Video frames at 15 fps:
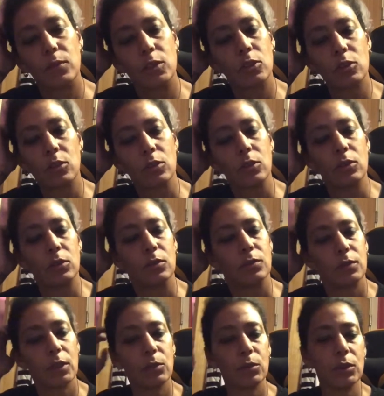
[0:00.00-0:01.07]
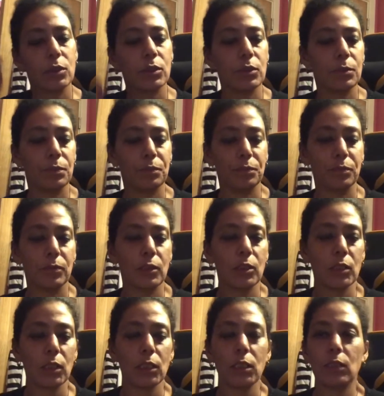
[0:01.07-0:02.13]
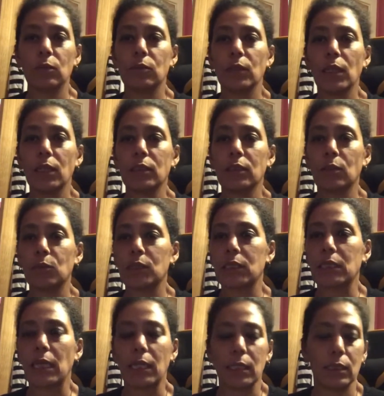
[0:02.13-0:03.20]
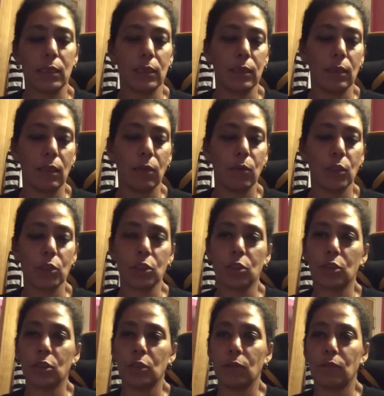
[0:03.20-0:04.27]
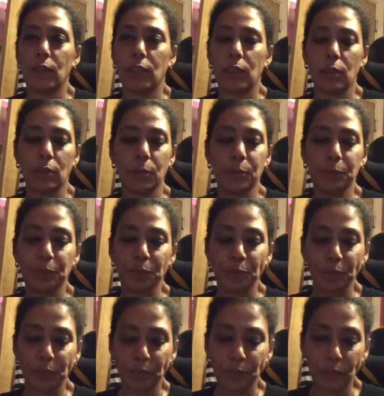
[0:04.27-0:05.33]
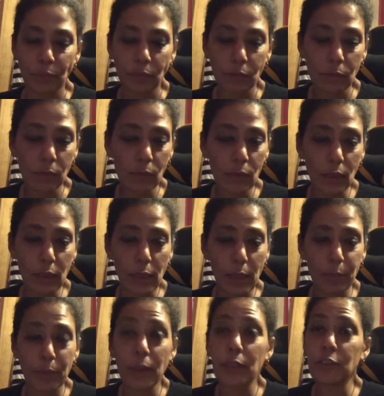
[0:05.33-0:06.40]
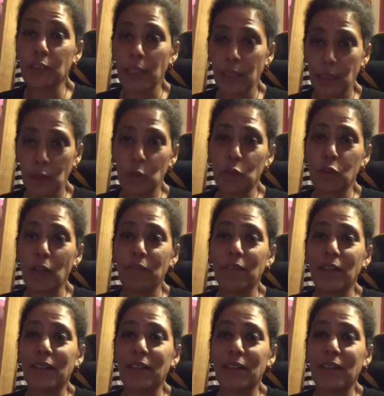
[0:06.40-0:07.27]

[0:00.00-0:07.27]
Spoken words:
So that was because I didn't realize I was tagged till I watched your video. Yep, I'll tag you, Trevor.